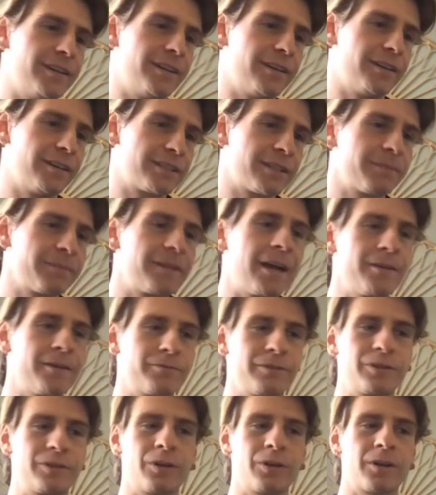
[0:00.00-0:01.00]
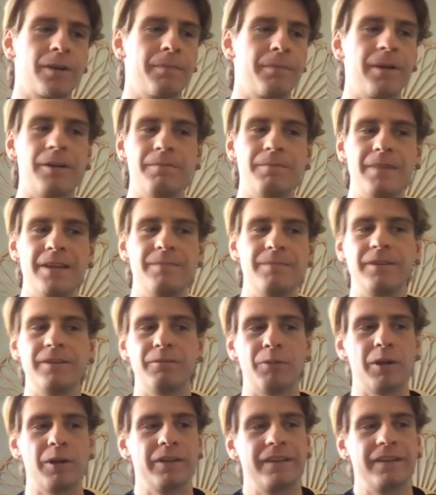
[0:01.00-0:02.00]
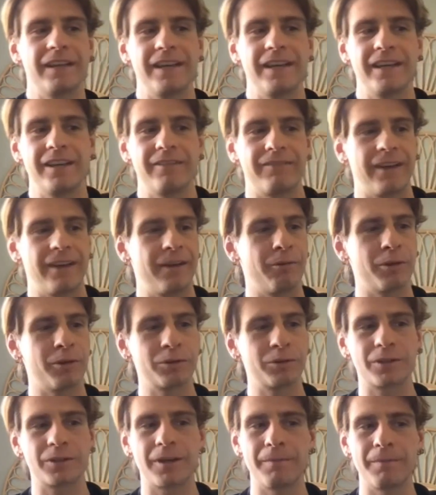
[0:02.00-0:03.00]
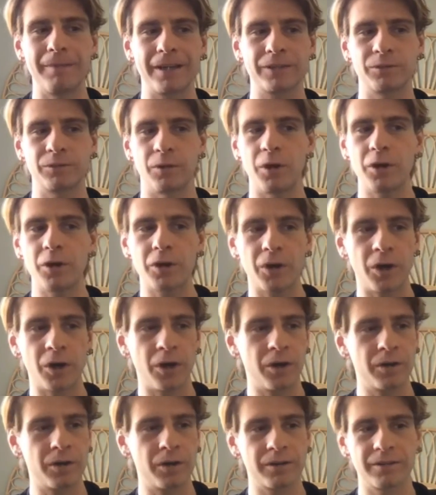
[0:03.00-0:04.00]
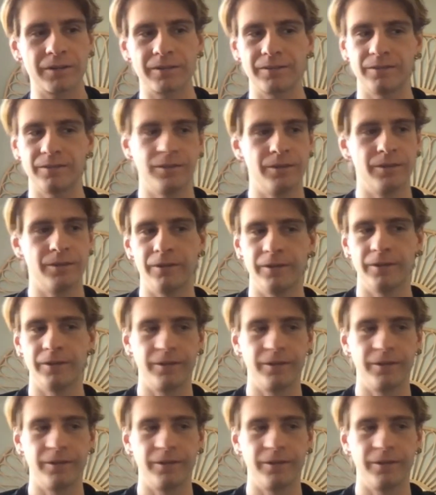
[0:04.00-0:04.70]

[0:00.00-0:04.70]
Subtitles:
Sometimes we talk about maybe one day if I want to come back to Hong Kong, or